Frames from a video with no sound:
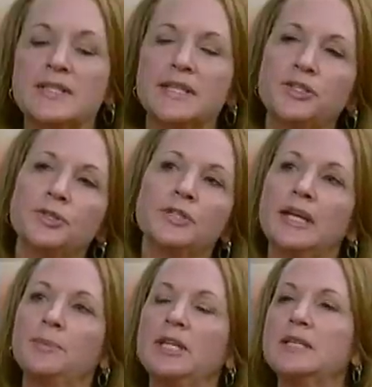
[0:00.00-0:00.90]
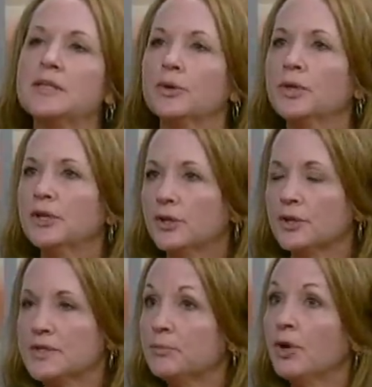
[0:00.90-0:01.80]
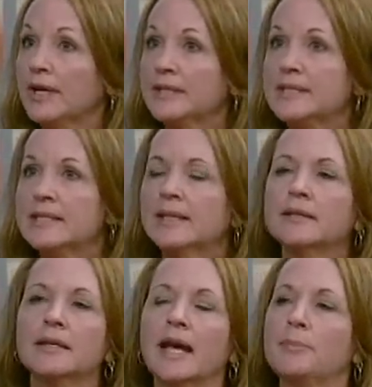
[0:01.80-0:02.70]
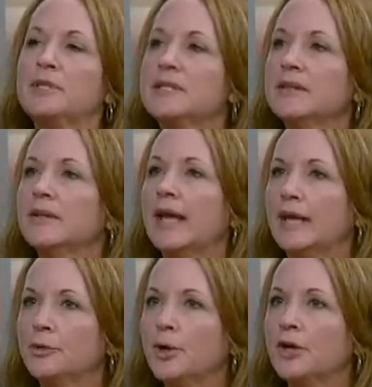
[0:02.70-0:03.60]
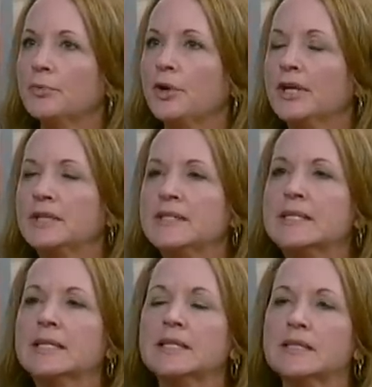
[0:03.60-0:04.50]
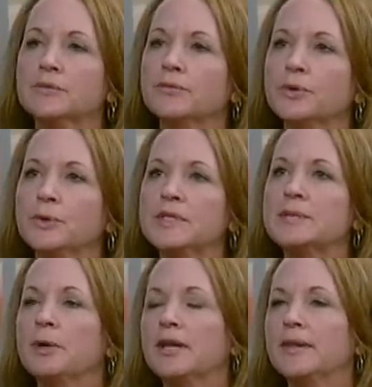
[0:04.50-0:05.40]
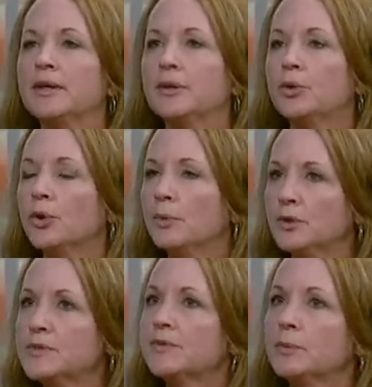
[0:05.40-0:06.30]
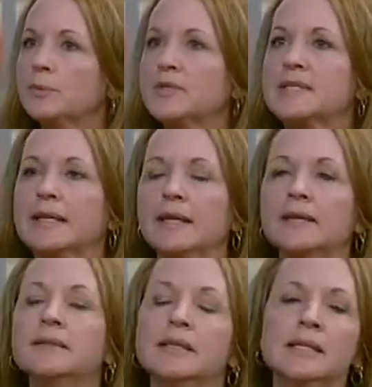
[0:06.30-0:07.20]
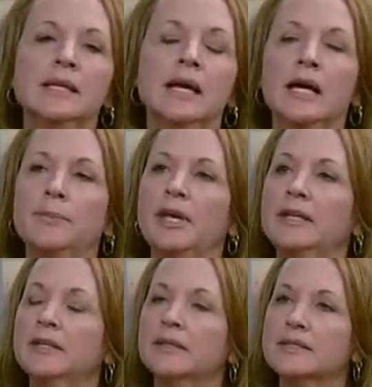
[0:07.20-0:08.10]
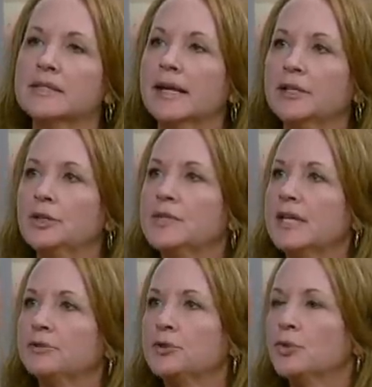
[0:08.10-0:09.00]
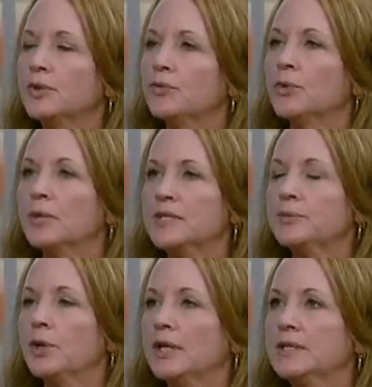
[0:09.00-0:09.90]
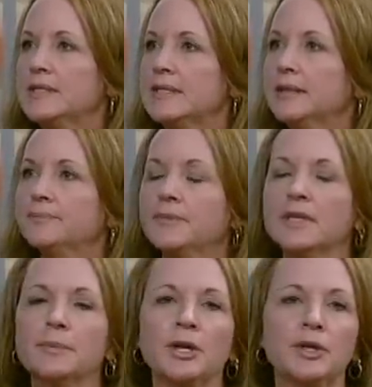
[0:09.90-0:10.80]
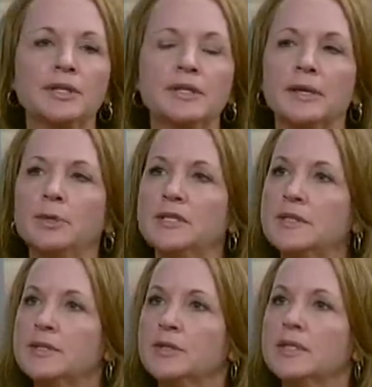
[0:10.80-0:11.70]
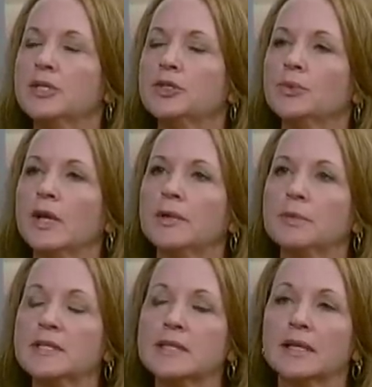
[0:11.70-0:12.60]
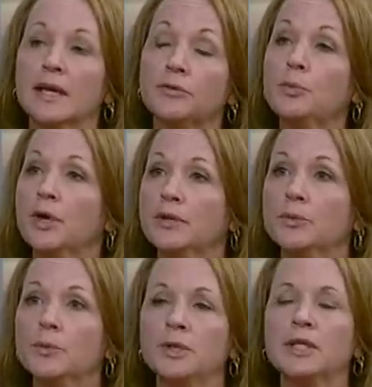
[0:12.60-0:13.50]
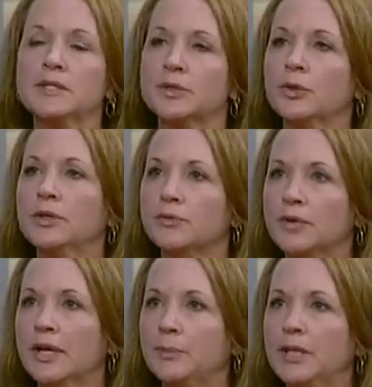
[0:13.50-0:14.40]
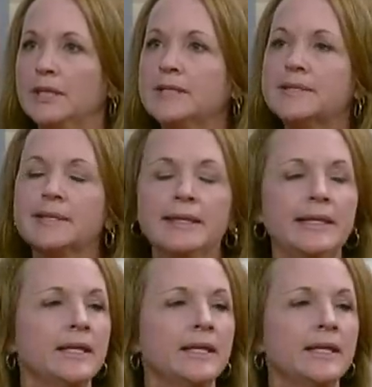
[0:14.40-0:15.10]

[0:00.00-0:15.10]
gestational diabetes only occurs in pregnancy. It happens in the latter part of pregnancy. It's influenced by the hormones from the placenta, and it's diagnosed after 24 weeks of pregnancy. The American Diabetes Association recommends that every pregnant woman get screened for diabetes.